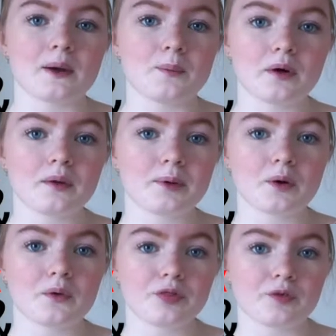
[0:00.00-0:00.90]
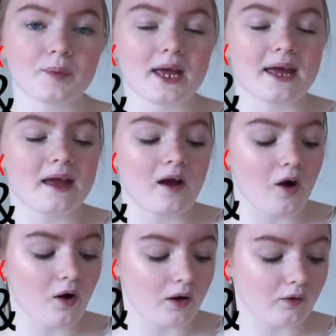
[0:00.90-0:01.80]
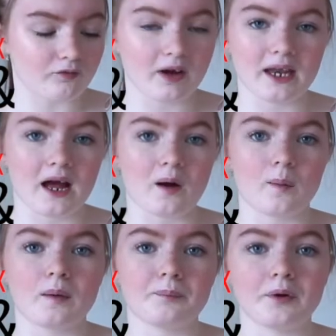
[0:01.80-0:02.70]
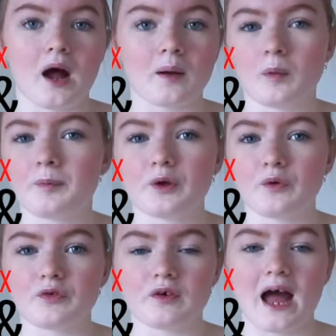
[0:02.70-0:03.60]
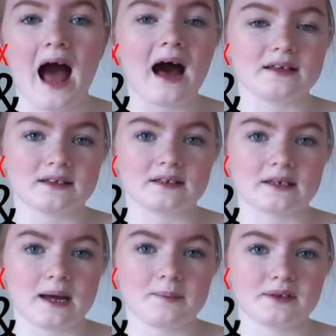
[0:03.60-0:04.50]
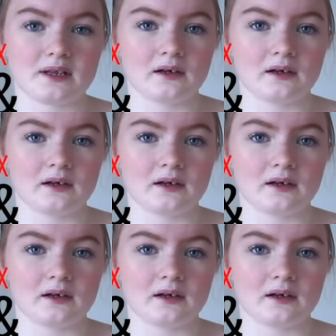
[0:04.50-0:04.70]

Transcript: I will be going through it right now, but I won't be going through it as in depth.